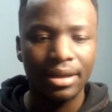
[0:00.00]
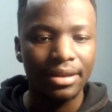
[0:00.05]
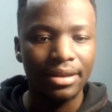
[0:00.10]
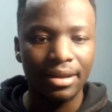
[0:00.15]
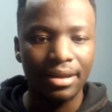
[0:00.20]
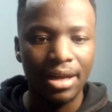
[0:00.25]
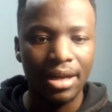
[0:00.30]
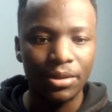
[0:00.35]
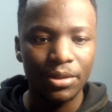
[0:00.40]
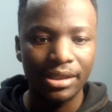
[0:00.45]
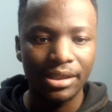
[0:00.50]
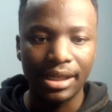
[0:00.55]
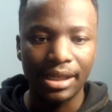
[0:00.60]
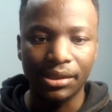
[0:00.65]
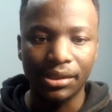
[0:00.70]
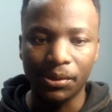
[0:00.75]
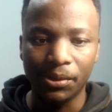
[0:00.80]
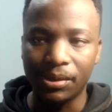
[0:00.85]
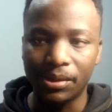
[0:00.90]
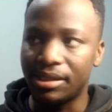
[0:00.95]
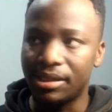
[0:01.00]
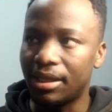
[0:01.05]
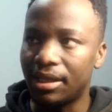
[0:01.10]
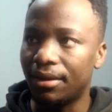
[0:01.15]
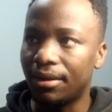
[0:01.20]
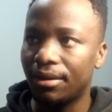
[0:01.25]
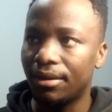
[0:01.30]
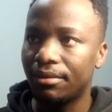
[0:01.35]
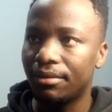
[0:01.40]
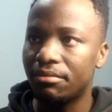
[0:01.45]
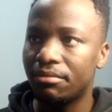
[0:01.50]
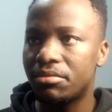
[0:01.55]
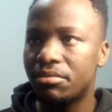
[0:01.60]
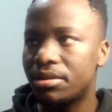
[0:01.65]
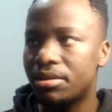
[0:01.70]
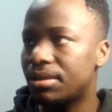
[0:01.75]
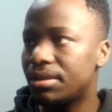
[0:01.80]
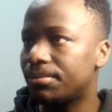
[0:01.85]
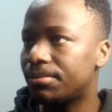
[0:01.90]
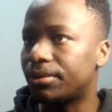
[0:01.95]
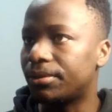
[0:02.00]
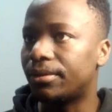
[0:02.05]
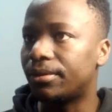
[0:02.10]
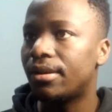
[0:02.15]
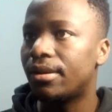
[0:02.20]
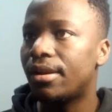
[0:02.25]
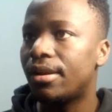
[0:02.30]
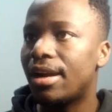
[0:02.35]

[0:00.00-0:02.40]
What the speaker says: And then how did I do this thing? Simple.